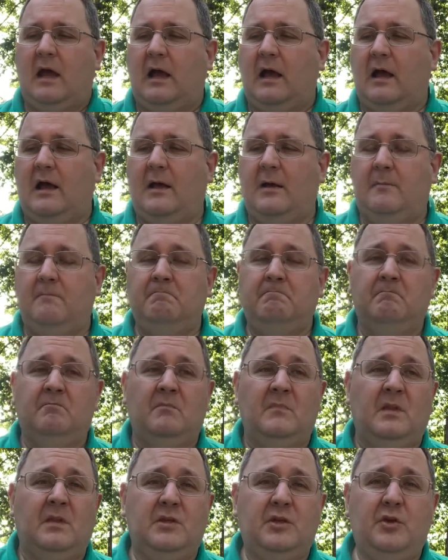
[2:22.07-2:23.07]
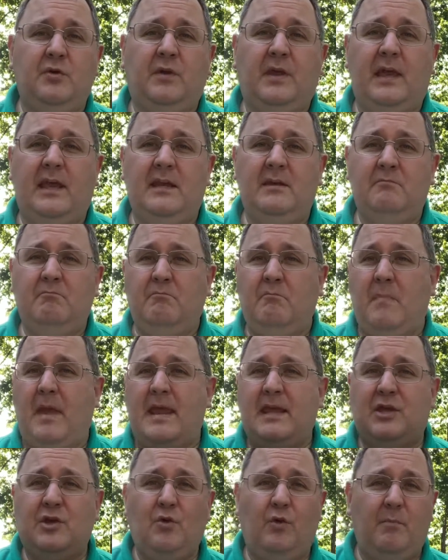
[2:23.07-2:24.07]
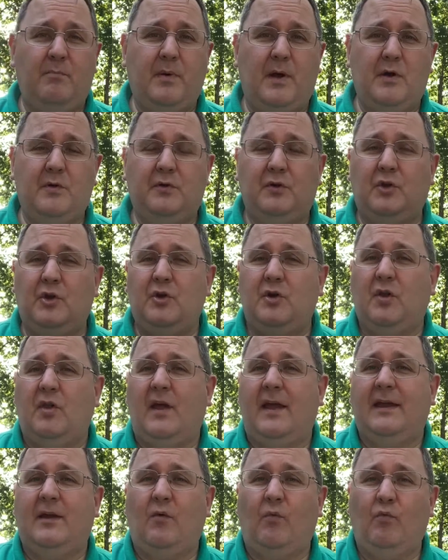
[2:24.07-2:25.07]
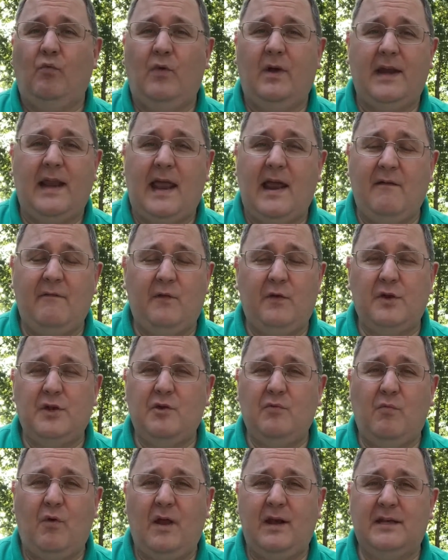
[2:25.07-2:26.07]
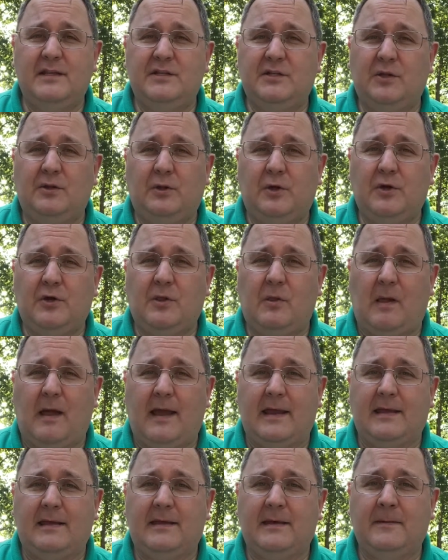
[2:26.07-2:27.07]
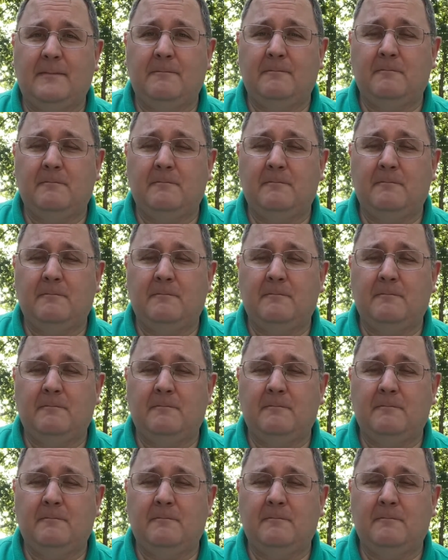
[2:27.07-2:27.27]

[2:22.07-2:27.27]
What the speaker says: You can make your boat look like whatever you want it to look like.